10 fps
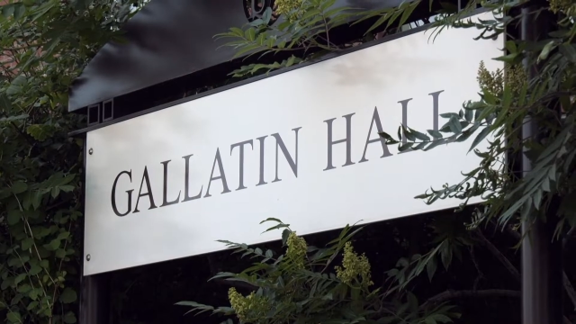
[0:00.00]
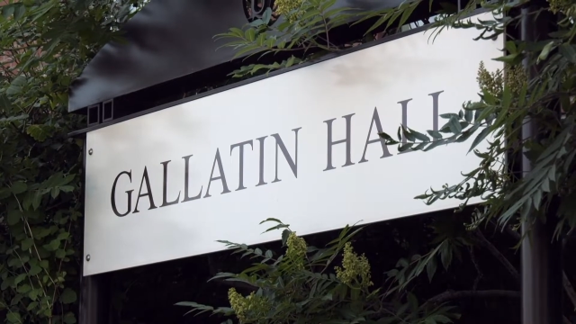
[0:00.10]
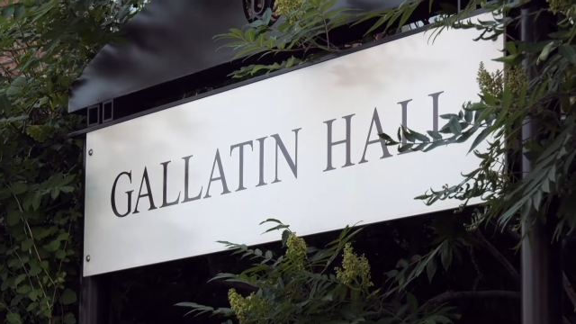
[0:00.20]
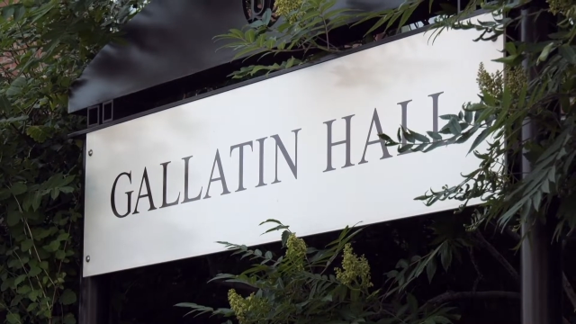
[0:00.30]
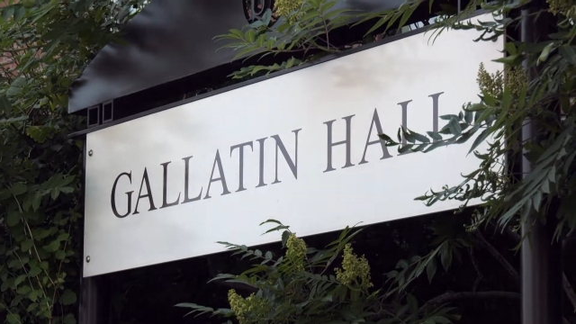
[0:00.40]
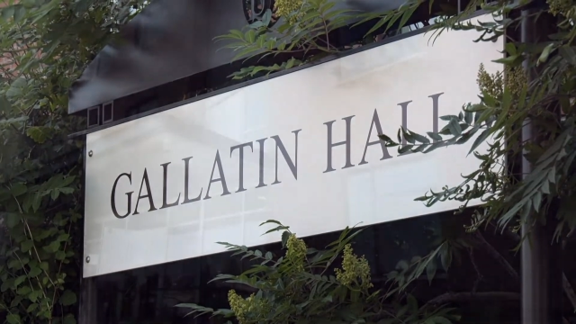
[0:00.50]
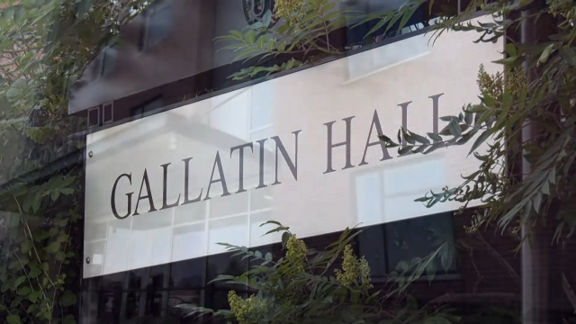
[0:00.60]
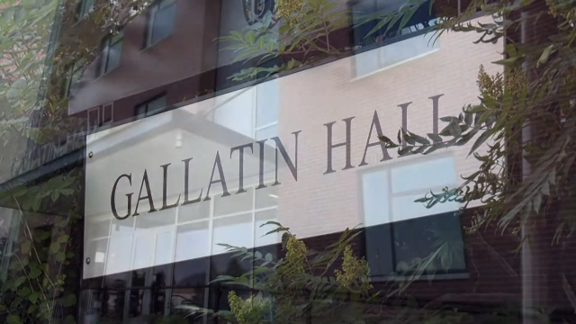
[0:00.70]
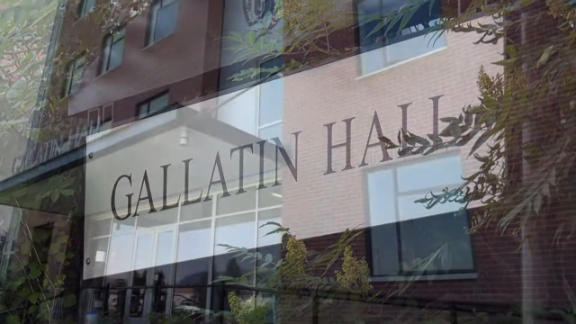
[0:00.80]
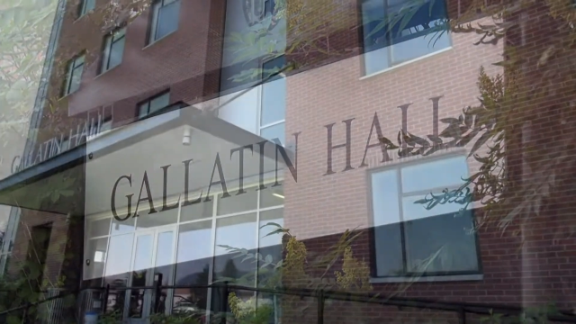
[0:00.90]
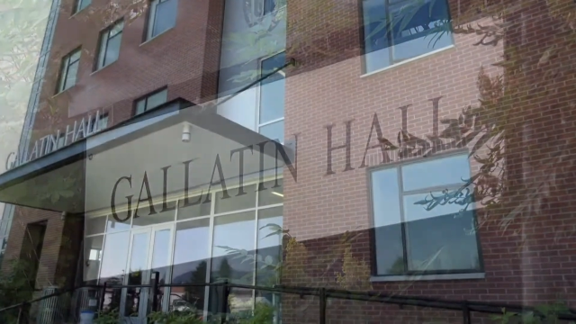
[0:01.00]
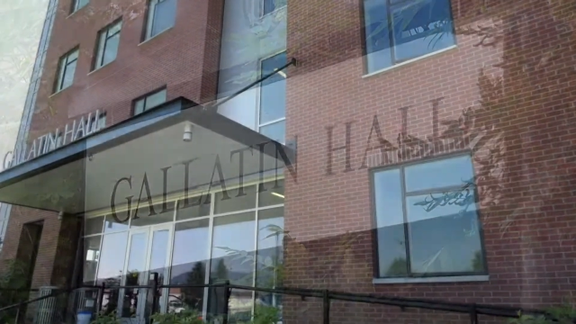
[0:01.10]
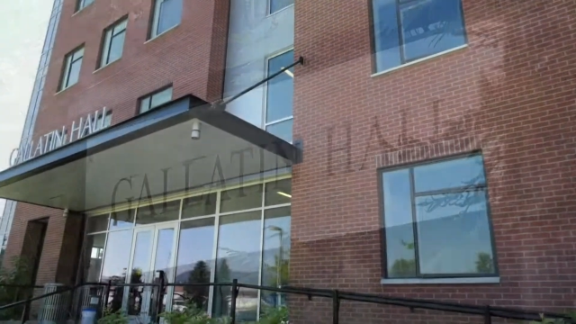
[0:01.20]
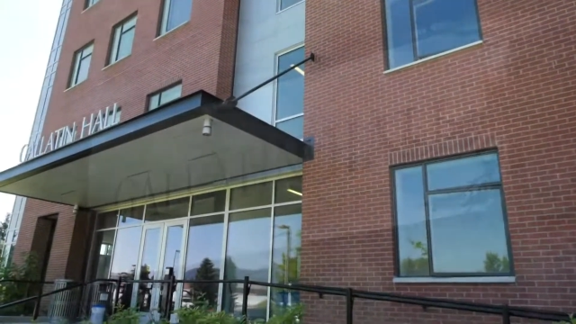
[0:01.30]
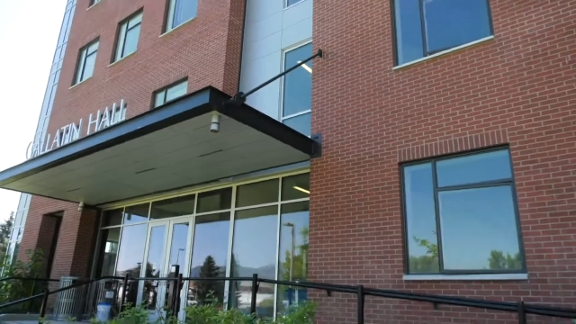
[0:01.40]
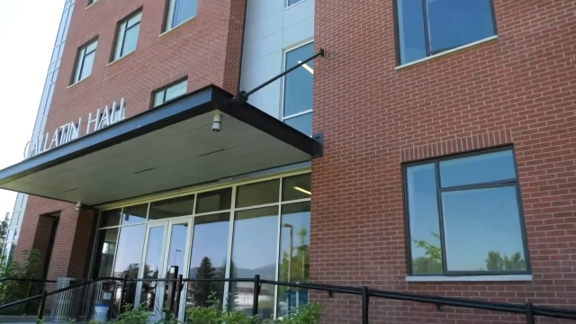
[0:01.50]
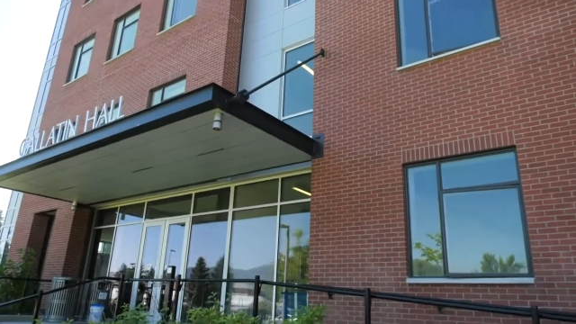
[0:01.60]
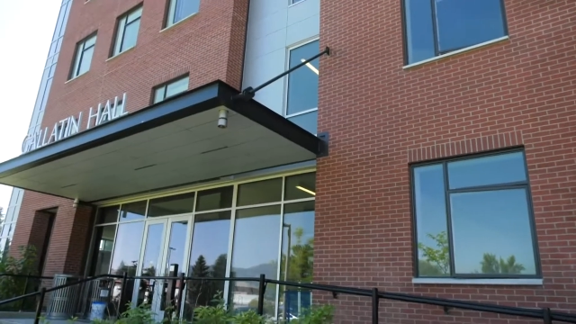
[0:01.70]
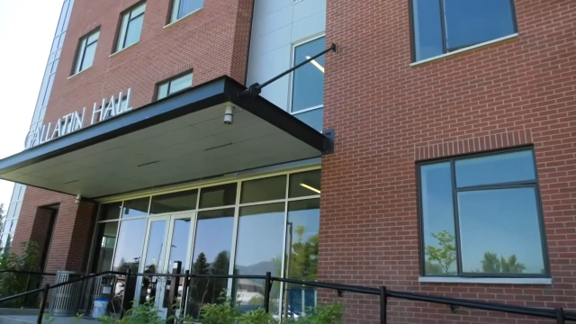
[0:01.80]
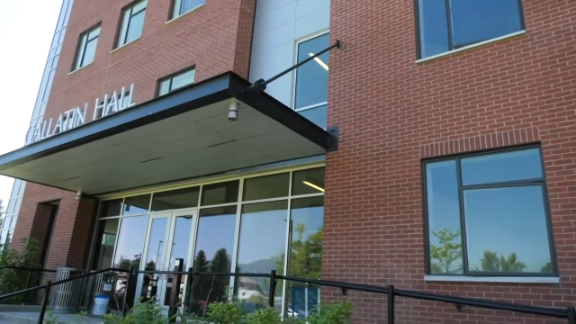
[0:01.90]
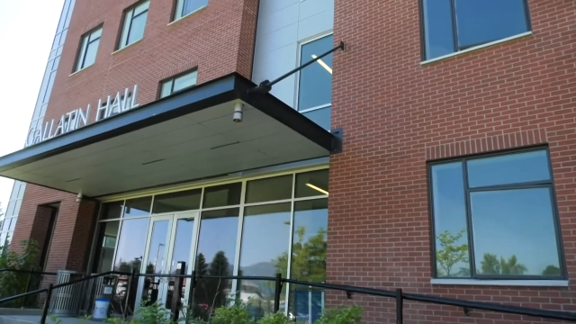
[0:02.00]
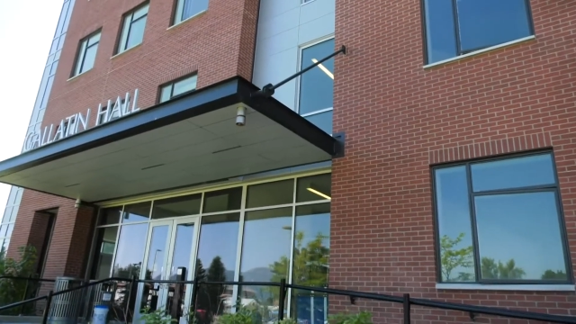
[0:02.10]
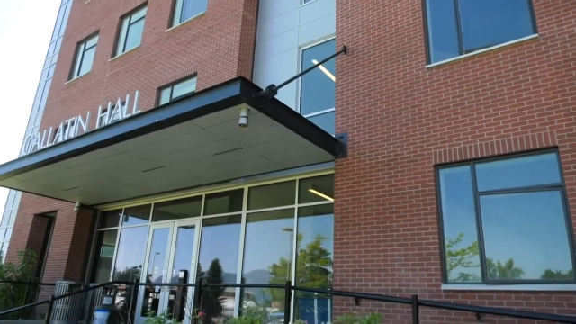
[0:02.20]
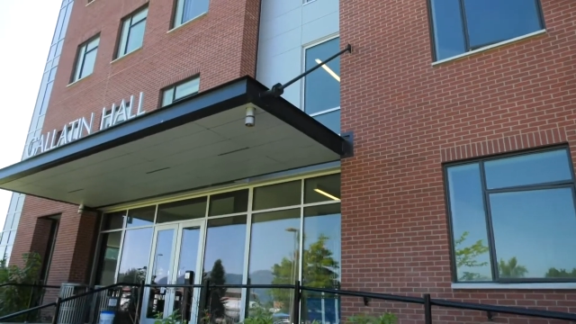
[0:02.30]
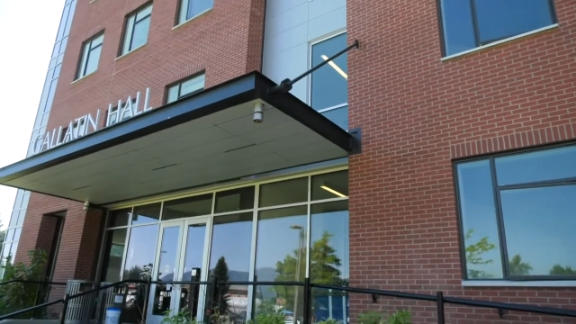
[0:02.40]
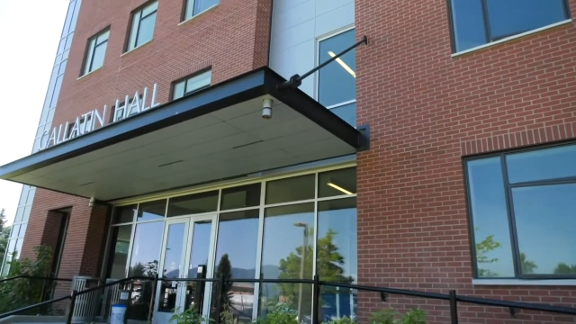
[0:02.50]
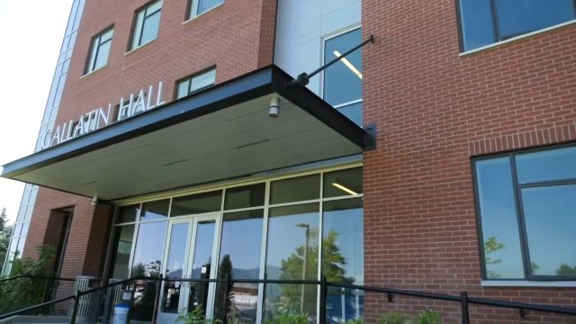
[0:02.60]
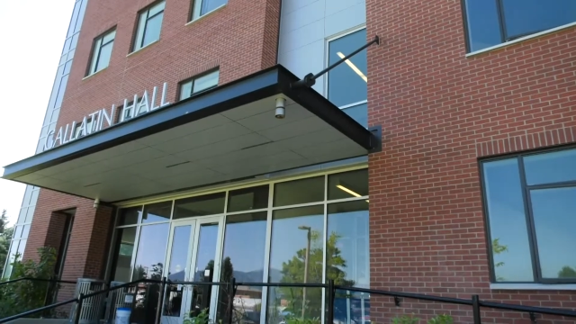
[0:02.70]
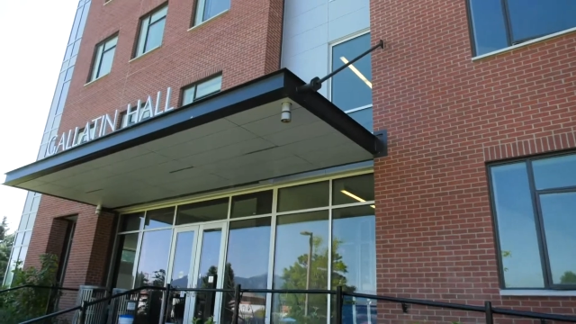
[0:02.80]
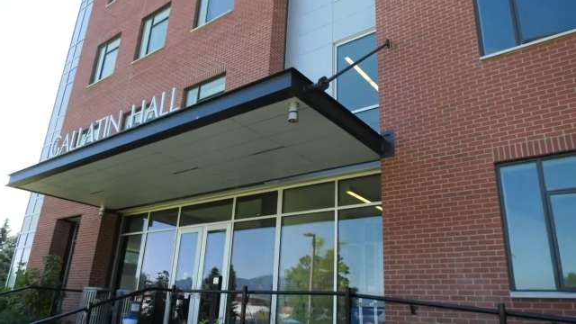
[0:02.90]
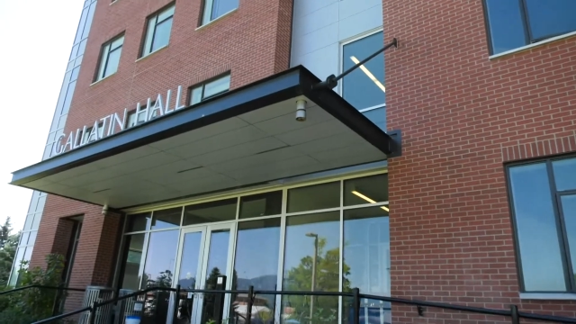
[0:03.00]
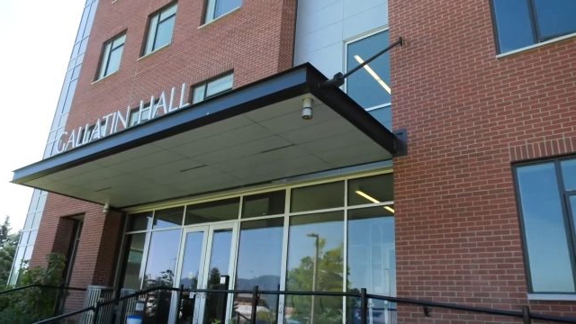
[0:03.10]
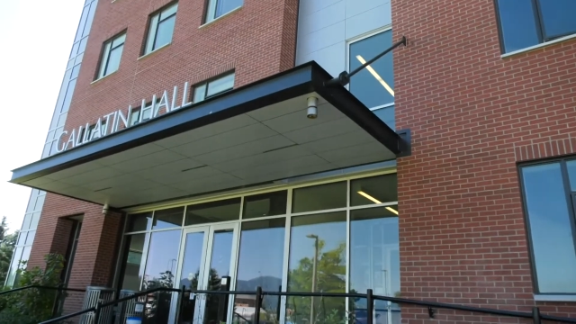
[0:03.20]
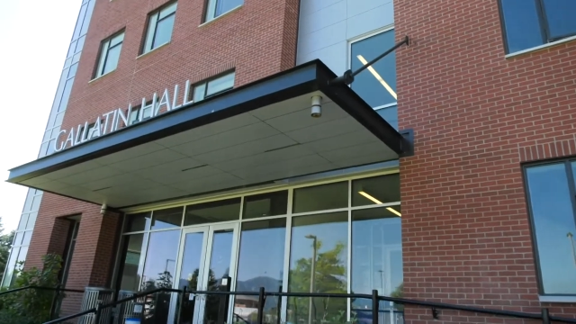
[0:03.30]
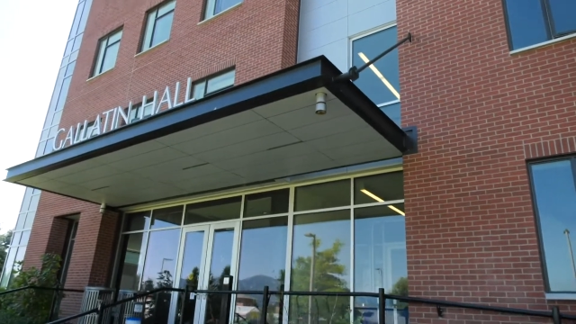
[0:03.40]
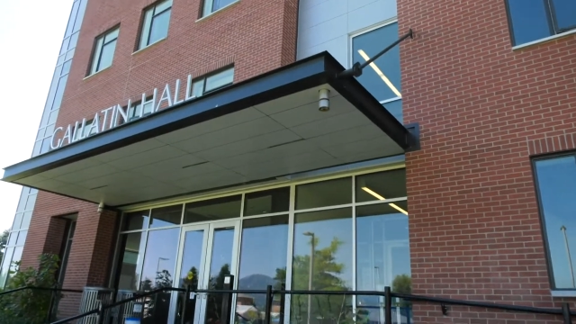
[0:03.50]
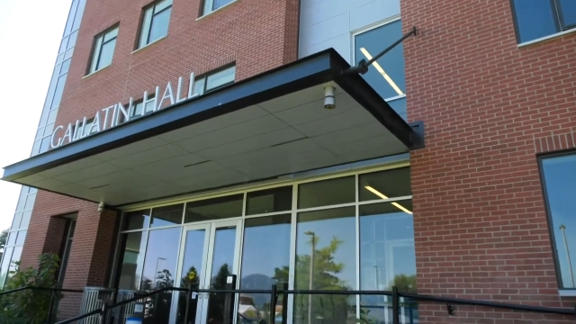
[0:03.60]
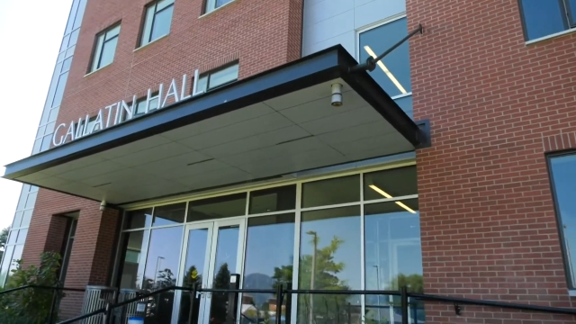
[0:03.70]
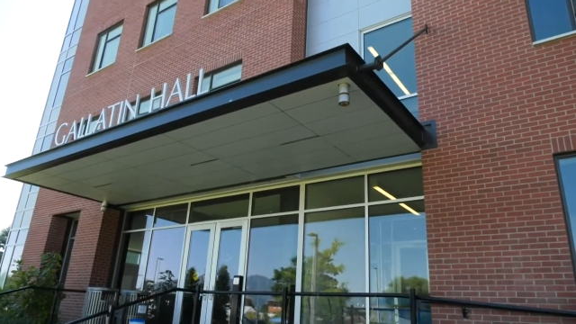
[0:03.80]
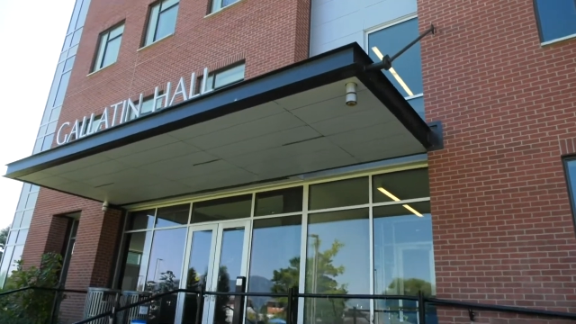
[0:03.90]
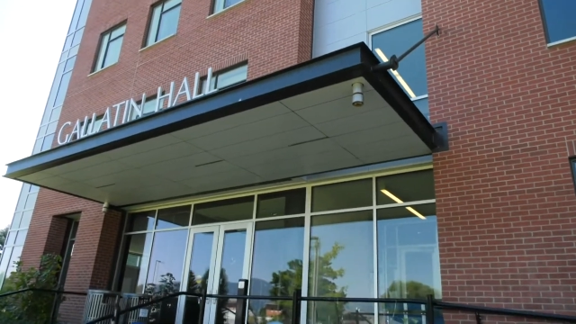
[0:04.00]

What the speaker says: (no speaker visible)